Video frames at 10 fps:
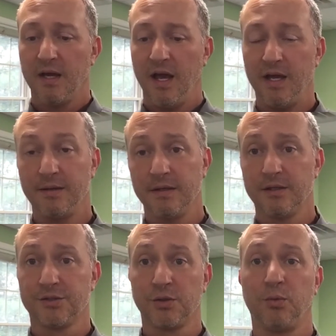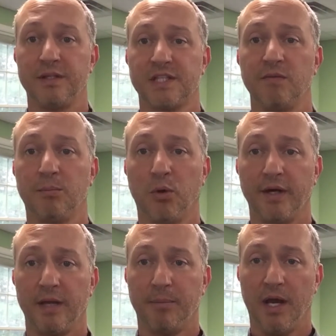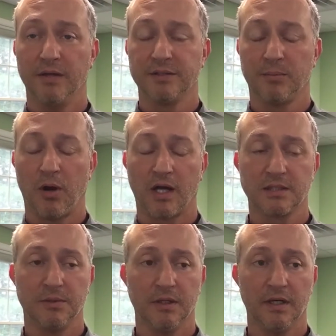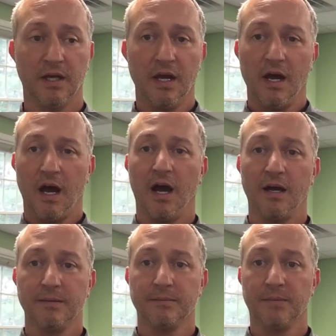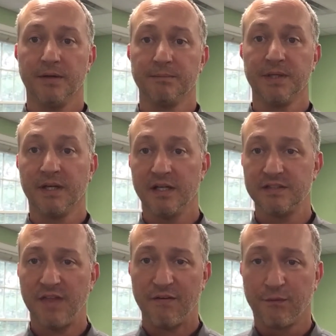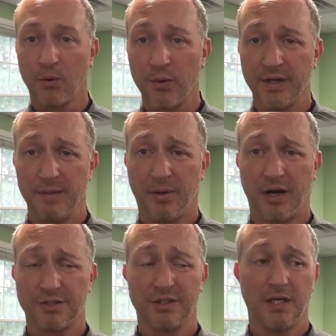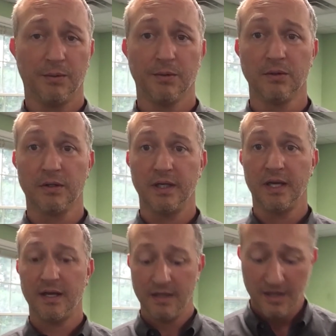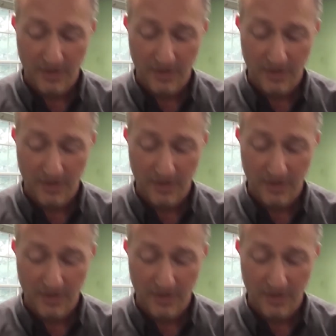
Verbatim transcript: Head should weigh seven point eight pounds approximately. Uh, but because of that forward head posture that we were looking at,